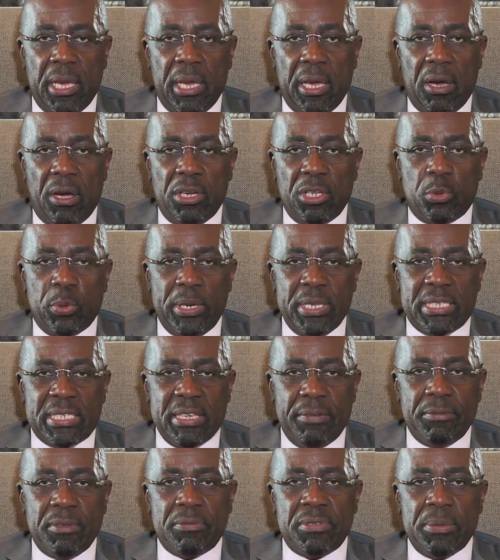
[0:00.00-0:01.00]
on the
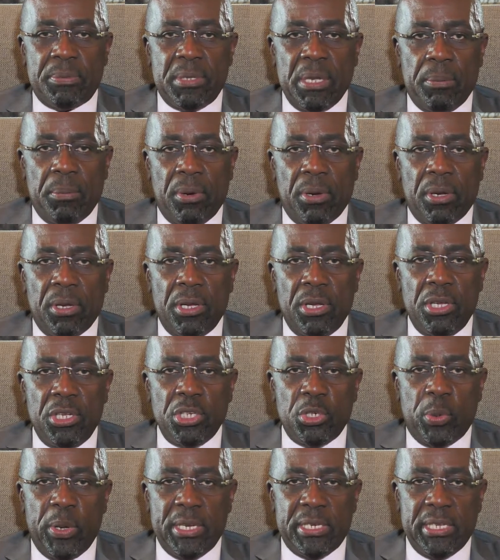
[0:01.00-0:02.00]
27th of September
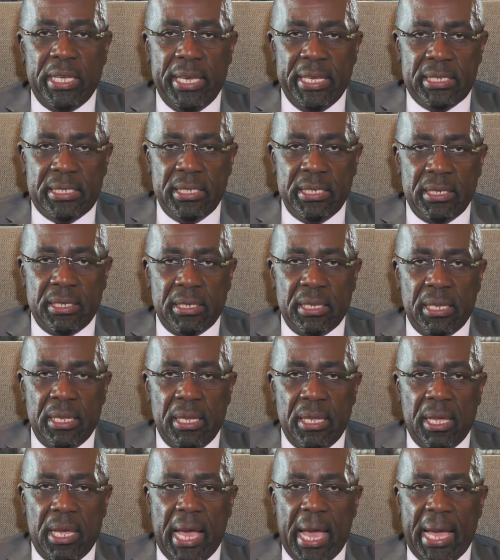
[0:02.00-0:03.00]
2018
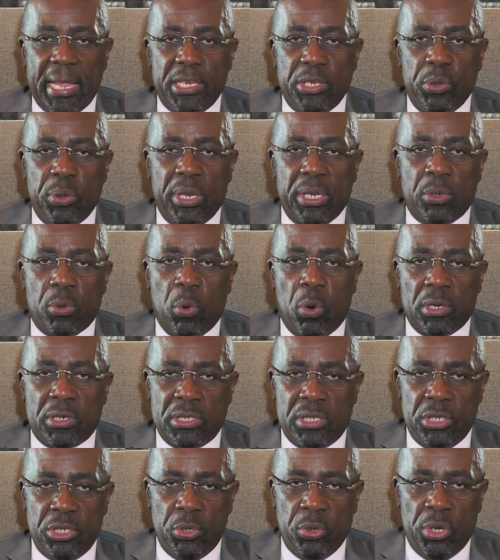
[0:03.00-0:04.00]
at the UN headquarters
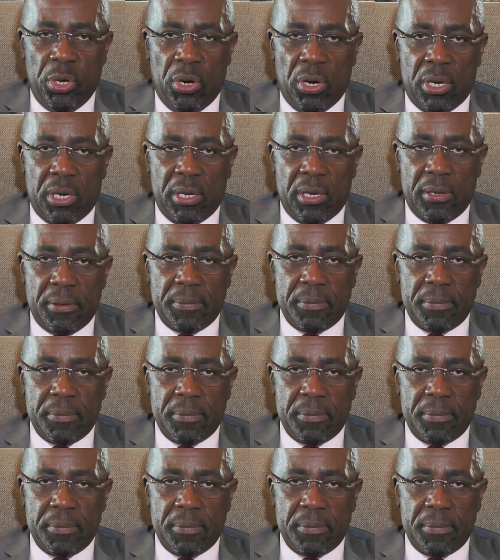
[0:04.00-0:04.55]
in New York.